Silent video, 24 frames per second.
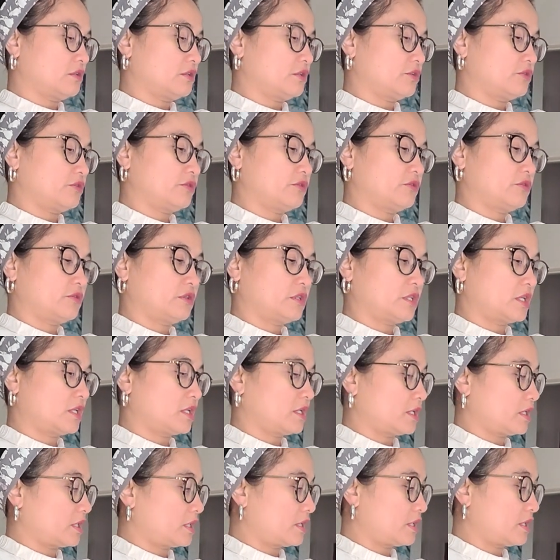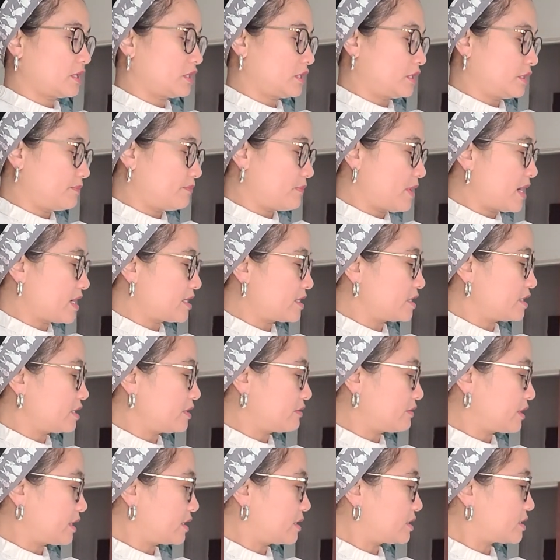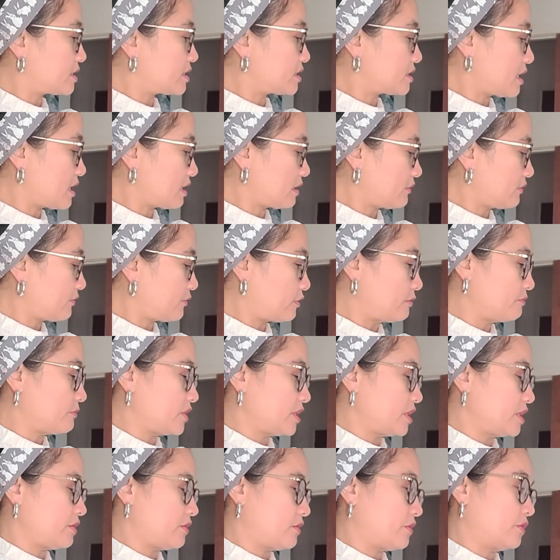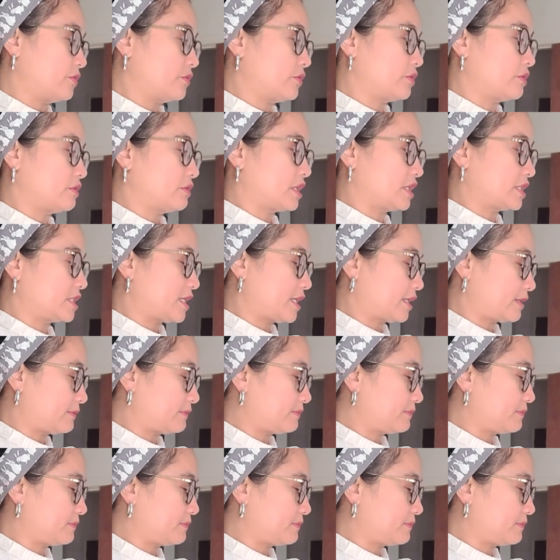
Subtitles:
Do you think the bunny already start from here or not yet?